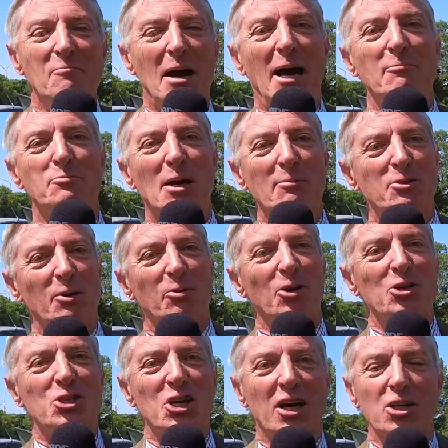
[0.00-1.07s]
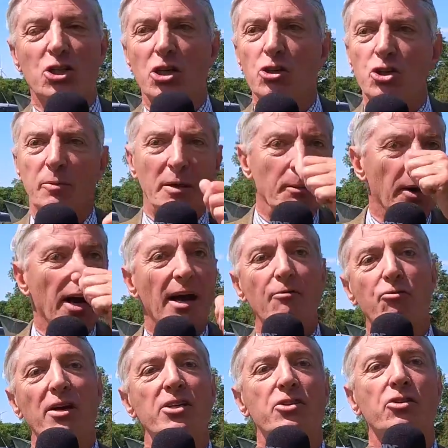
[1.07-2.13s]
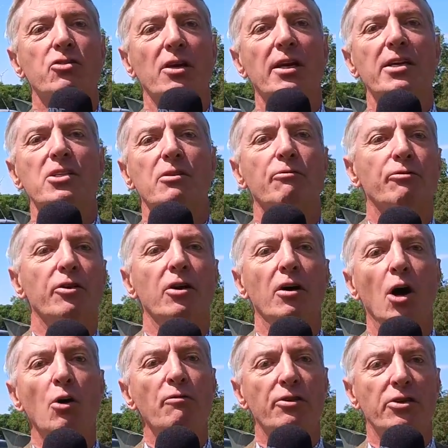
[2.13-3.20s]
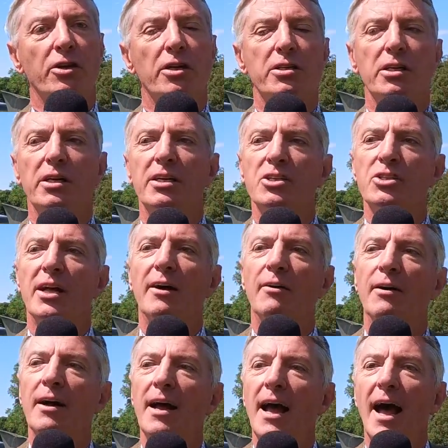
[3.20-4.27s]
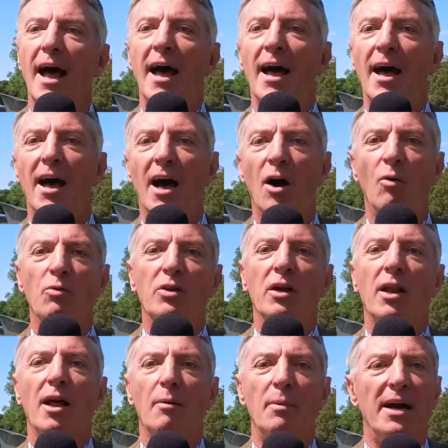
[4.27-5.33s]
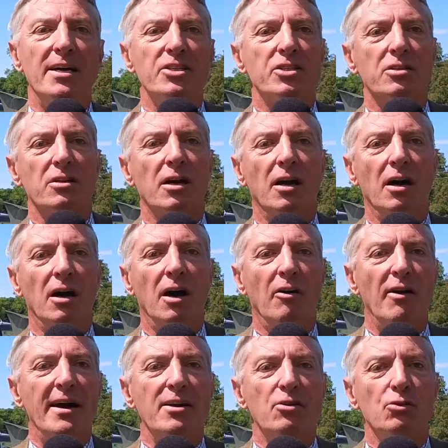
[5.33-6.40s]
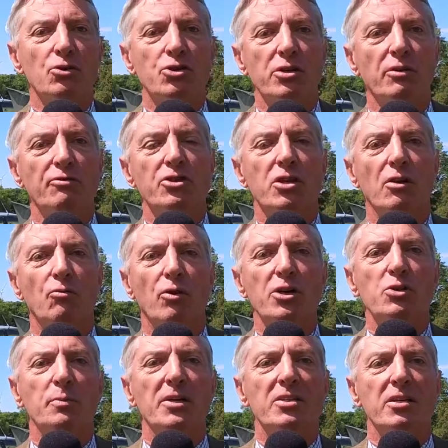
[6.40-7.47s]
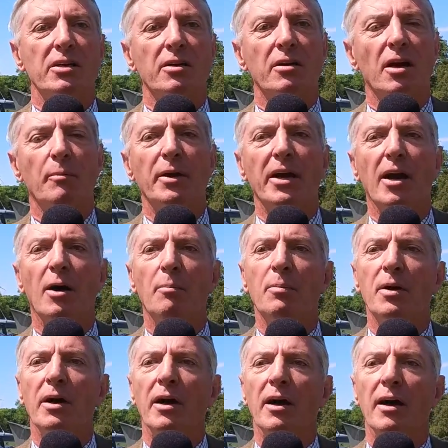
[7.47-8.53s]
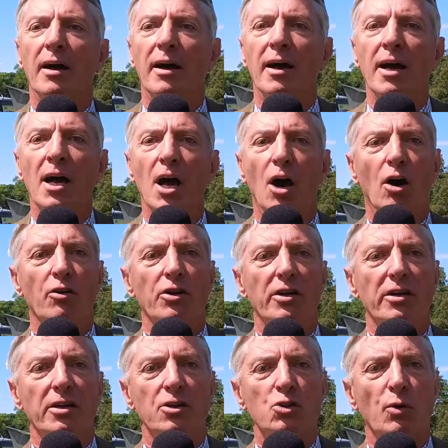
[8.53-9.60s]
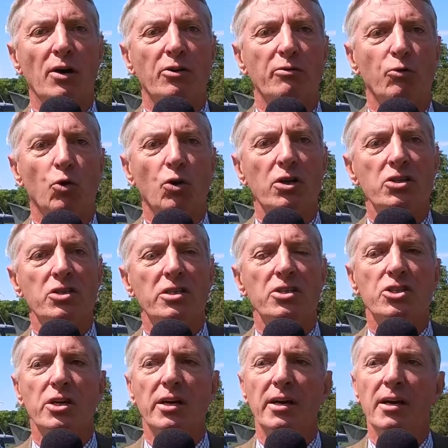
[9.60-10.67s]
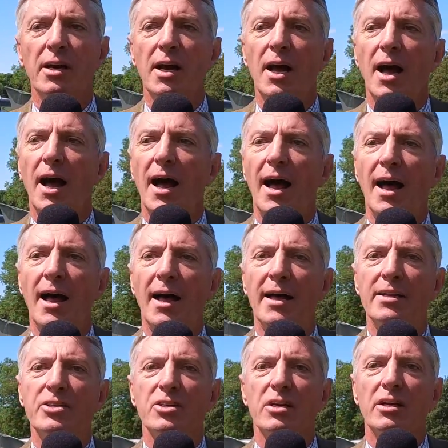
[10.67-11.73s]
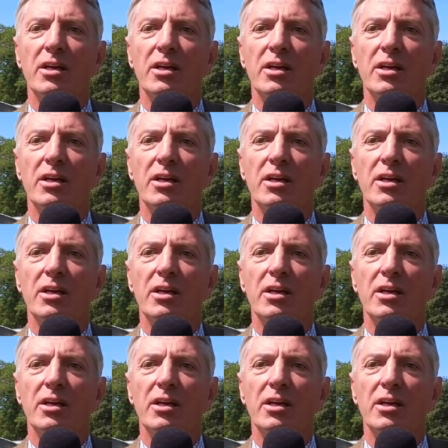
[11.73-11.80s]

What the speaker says: perhaps I'm not as young as I used to be. But I have raced a 3-litre for over 30 years now. And the club has our annual Silverstone race meeting coming up on the 12th of August this year. And